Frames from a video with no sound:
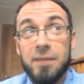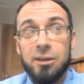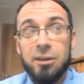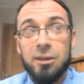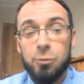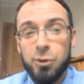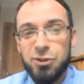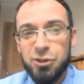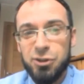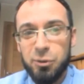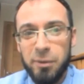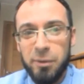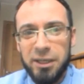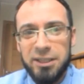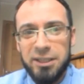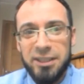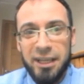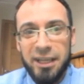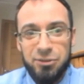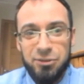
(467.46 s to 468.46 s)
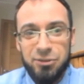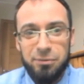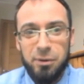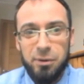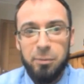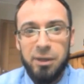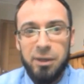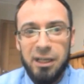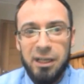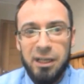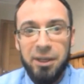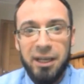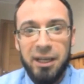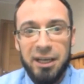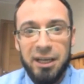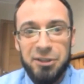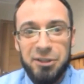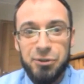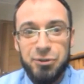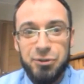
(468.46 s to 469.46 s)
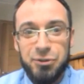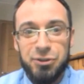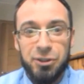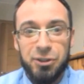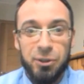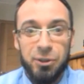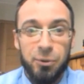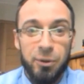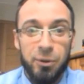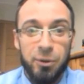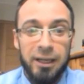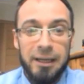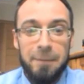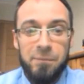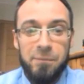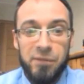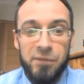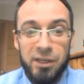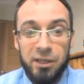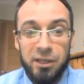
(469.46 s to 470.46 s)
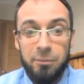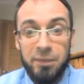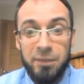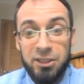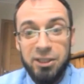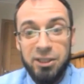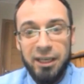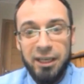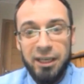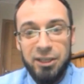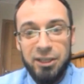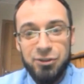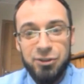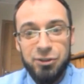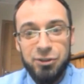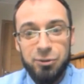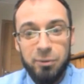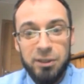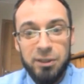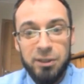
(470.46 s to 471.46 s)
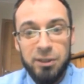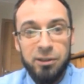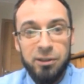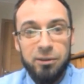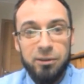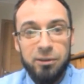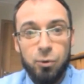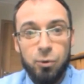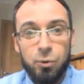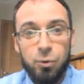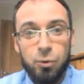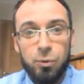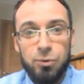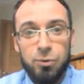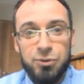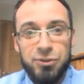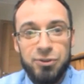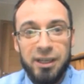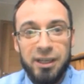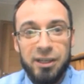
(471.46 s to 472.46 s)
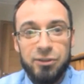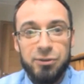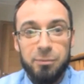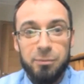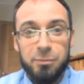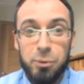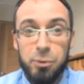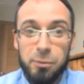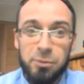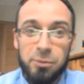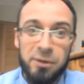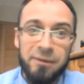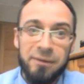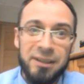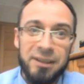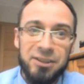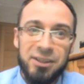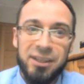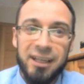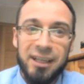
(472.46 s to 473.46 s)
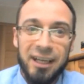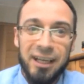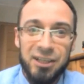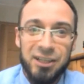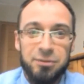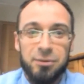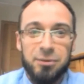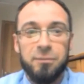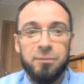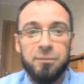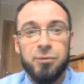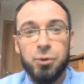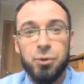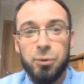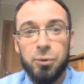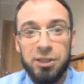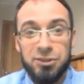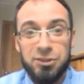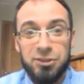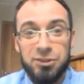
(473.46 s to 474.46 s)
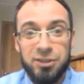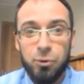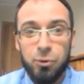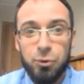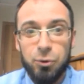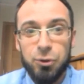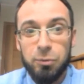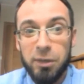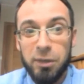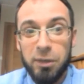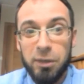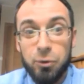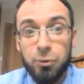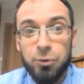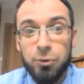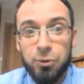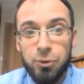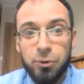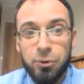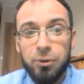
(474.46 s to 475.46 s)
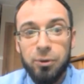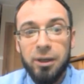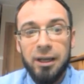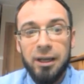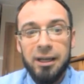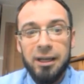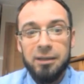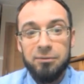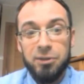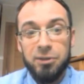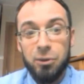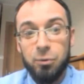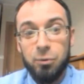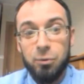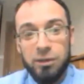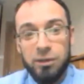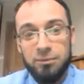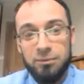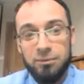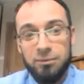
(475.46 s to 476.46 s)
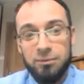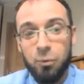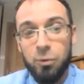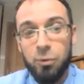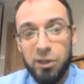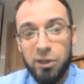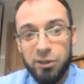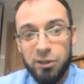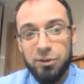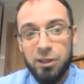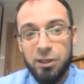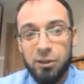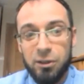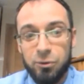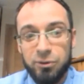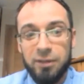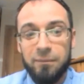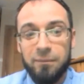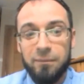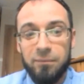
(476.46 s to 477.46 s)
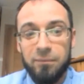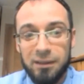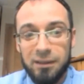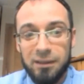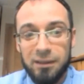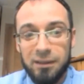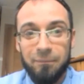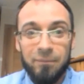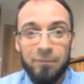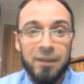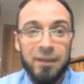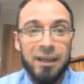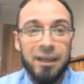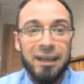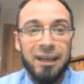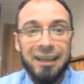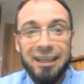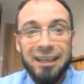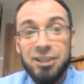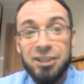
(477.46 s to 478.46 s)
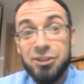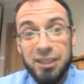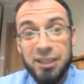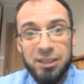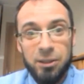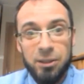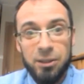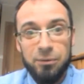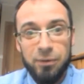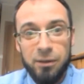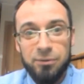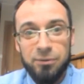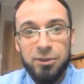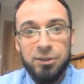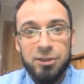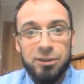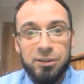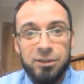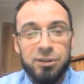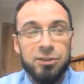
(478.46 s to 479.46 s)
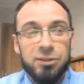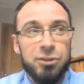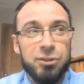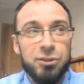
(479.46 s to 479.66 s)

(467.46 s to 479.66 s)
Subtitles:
restrict us from helping others. So there are many cases when the rules are preventing us from doing some good we could do if there weren't there. Instead of the